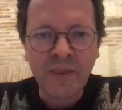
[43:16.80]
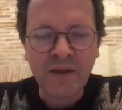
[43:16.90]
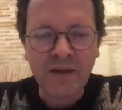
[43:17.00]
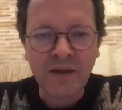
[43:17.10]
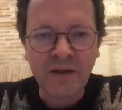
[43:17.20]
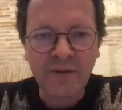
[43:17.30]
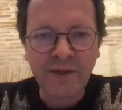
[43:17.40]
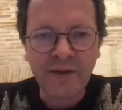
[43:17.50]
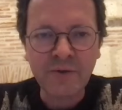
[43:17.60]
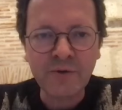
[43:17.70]

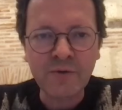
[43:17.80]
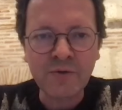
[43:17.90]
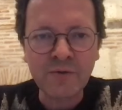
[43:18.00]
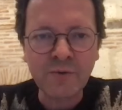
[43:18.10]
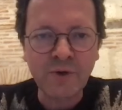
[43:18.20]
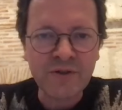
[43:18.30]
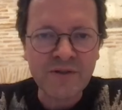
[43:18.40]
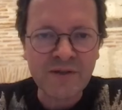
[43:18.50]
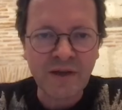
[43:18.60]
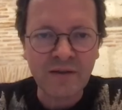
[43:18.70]
then you could do
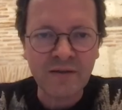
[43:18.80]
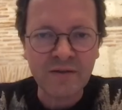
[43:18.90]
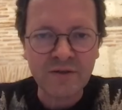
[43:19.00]
worse than